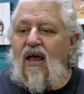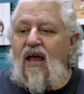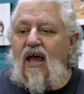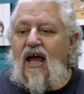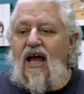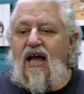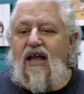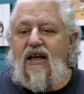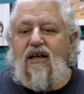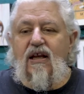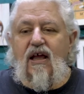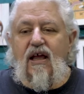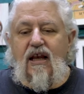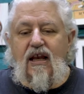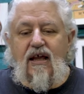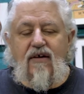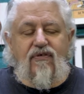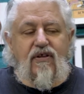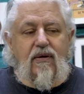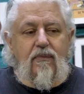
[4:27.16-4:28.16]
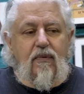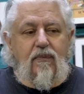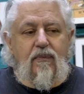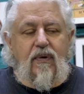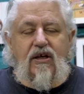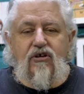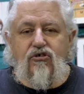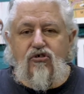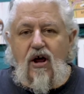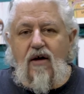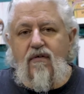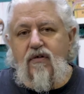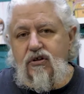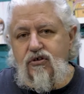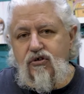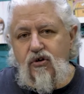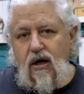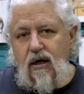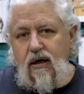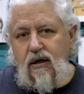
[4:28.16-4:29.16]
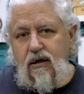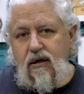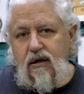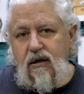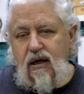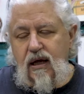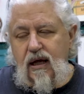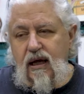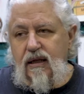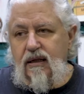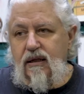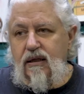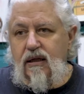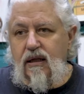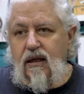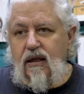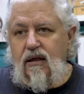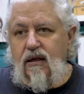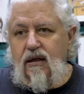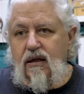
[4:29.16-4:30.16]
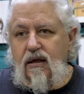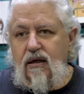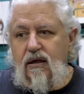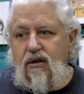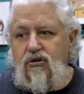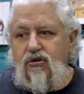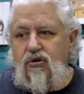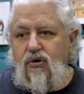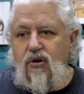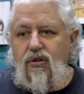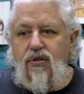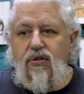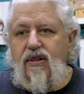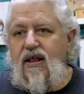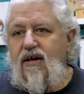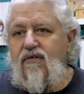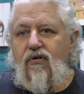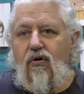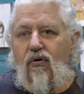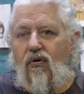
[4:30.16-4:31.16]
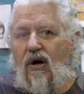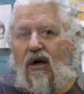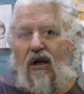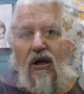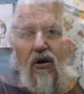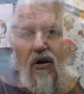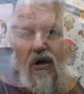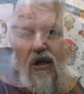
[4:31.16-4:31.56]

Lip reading: and left them a big travel trunk. And Judith never really got